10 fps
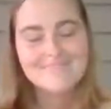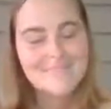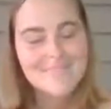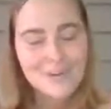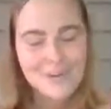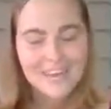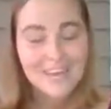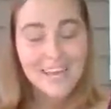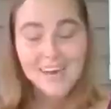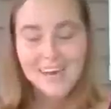started
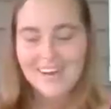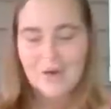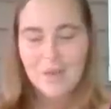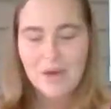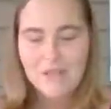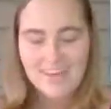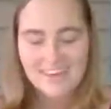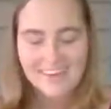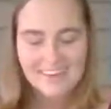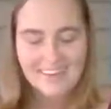caring about
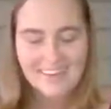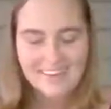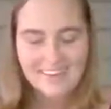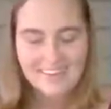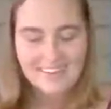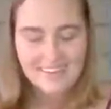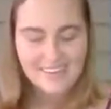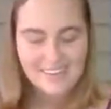that. And